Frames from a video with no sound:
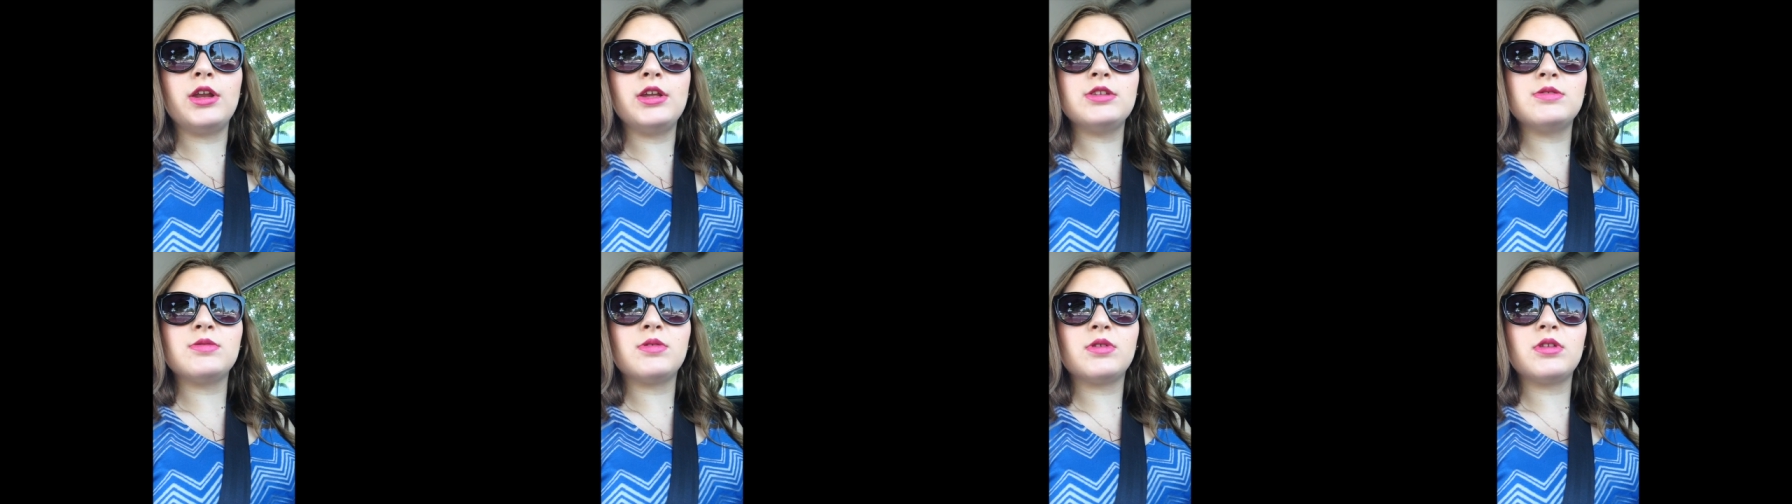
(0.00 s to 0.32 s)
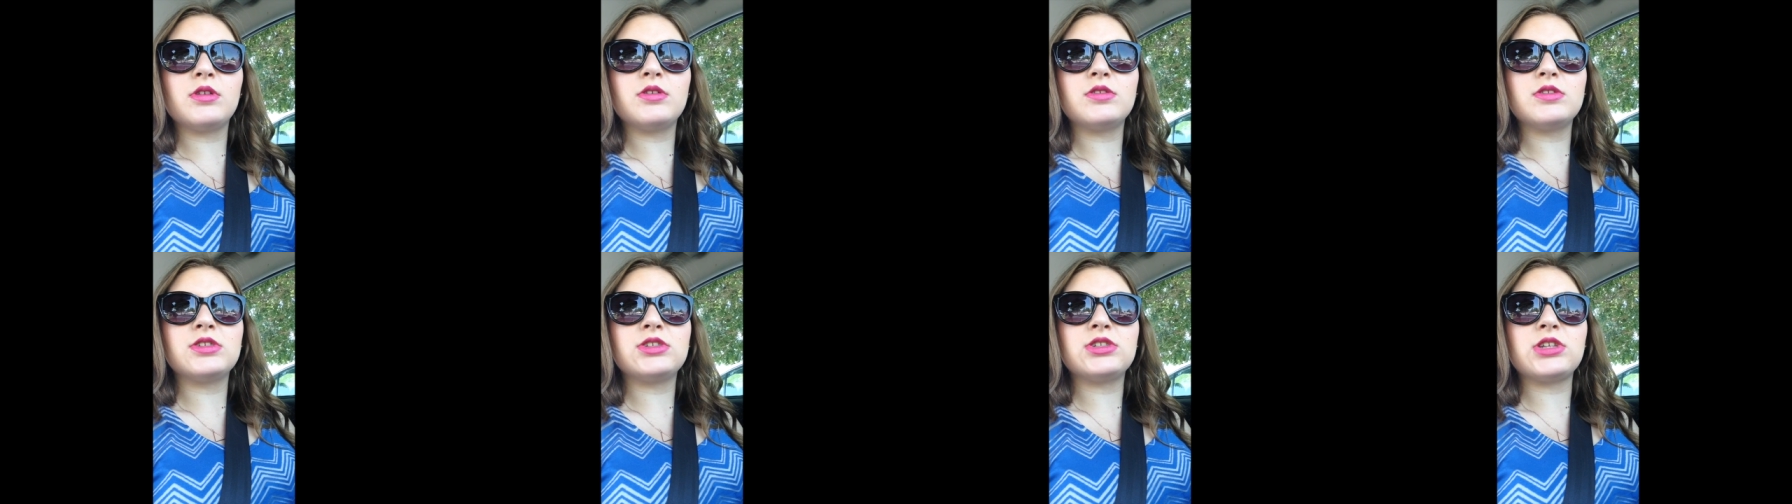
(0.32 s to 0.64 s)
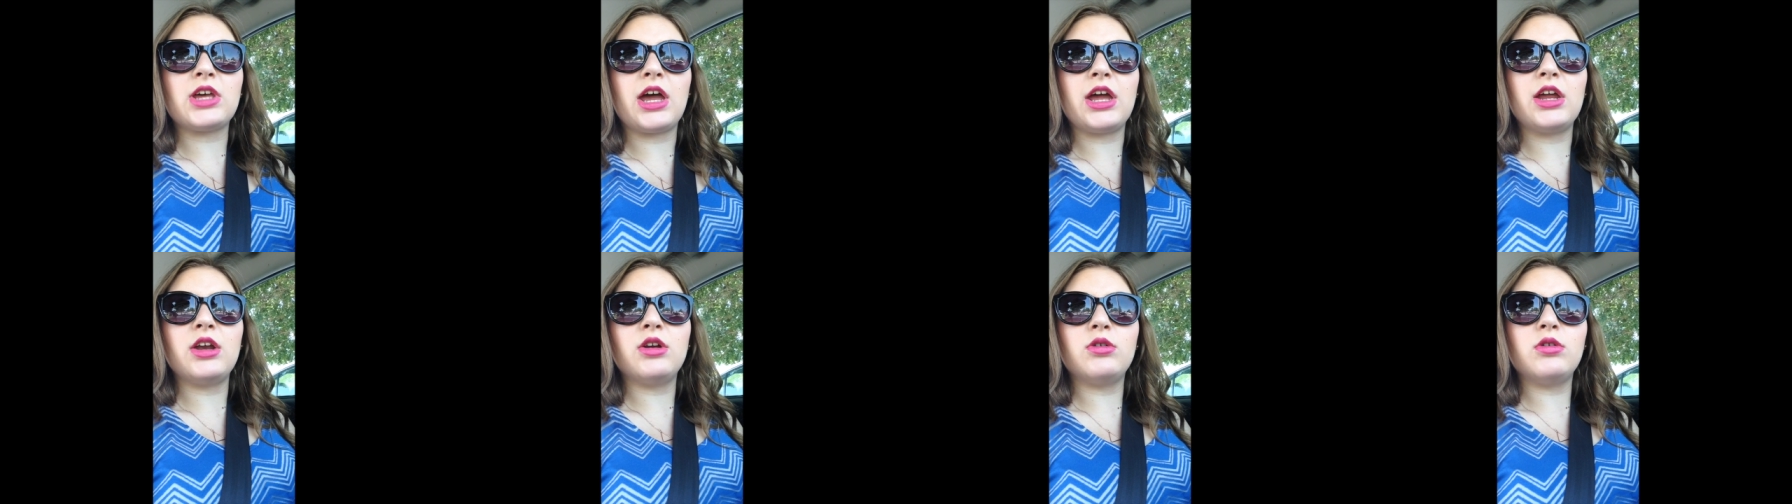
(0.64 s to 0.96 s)
He's one of those
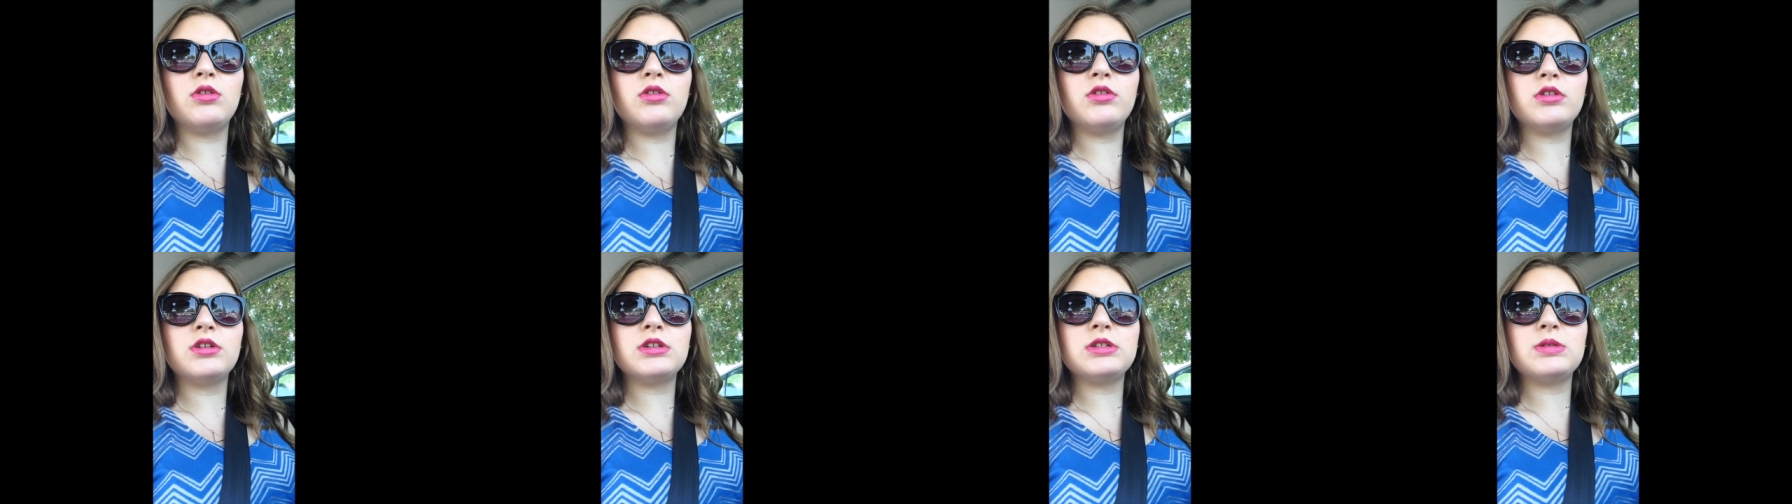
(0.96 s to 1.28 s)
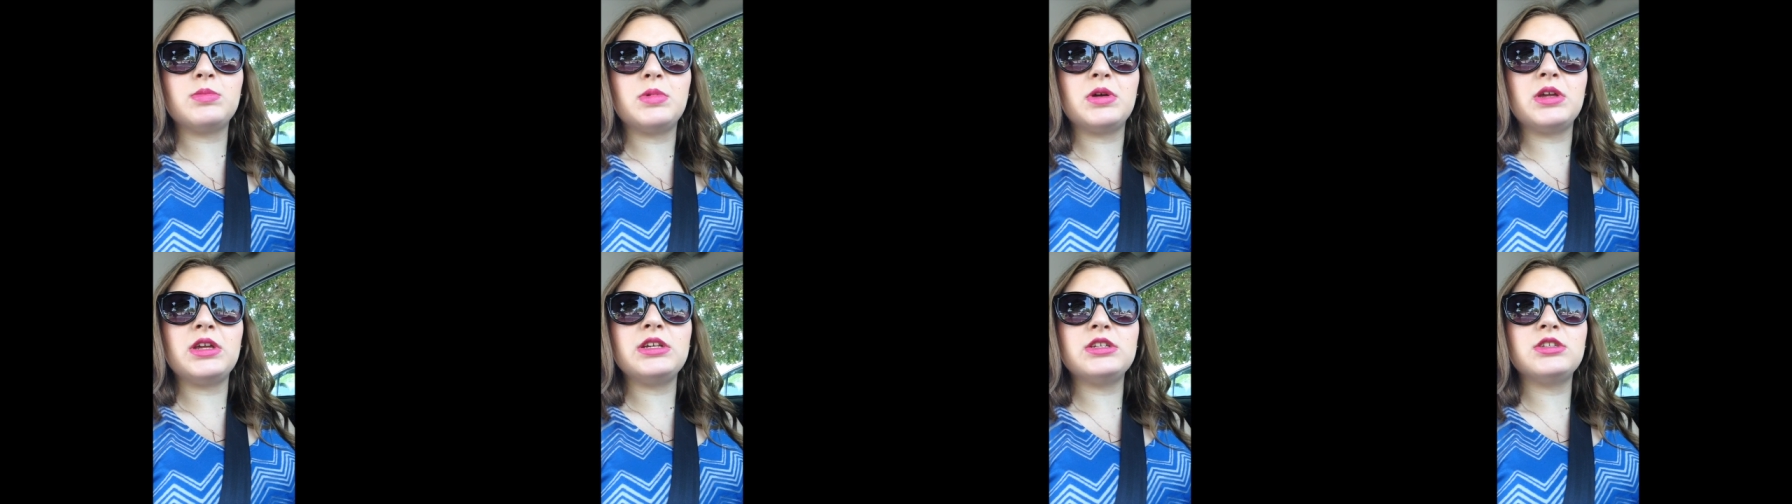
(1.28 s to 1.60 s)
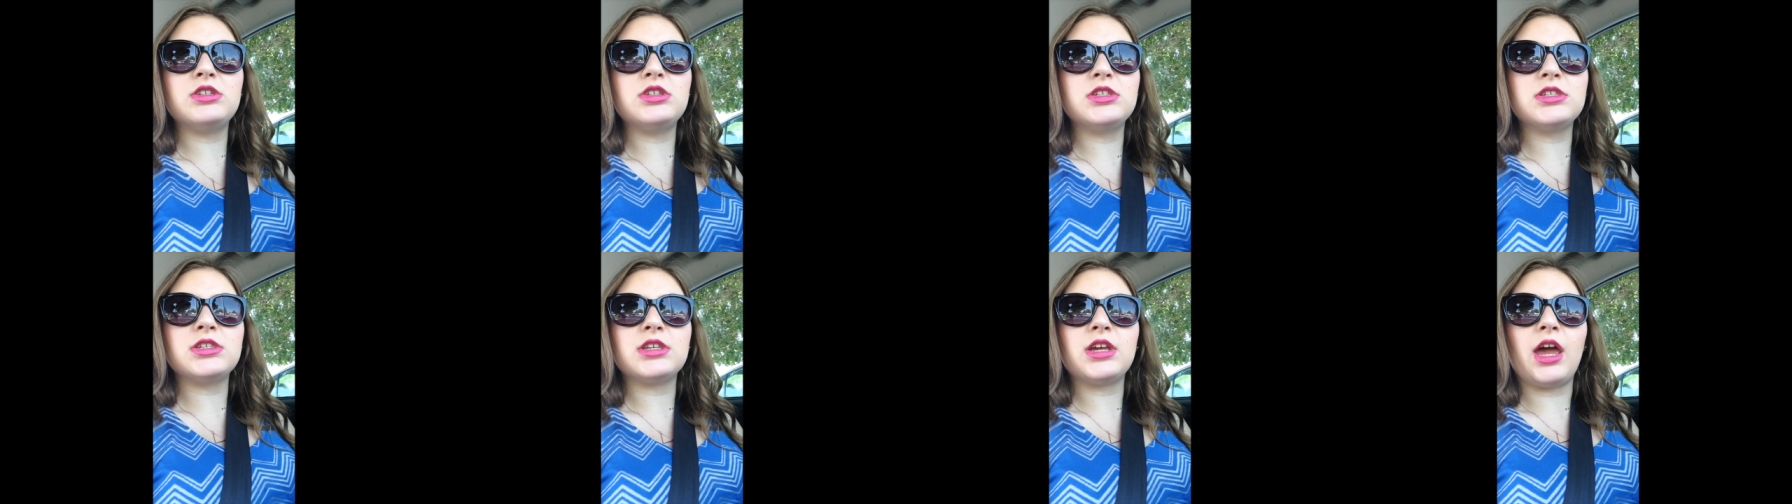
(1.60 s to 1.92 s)
sign holders, but
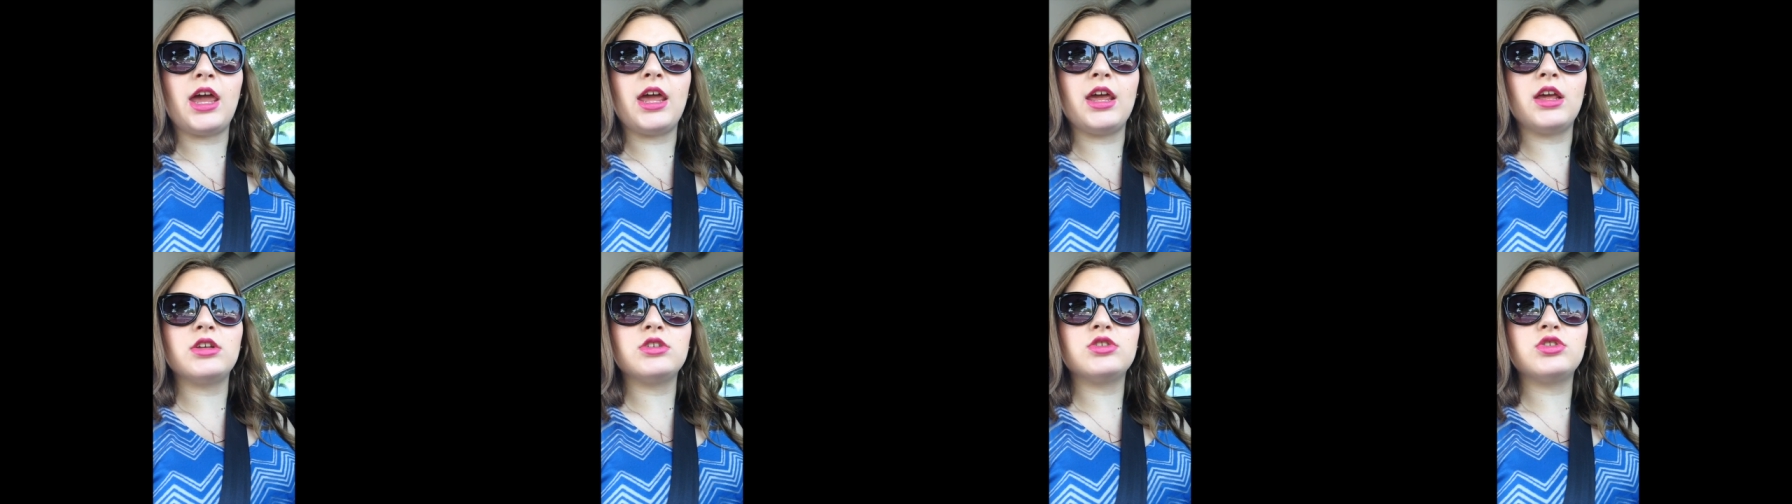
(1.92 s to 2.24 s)
he's just like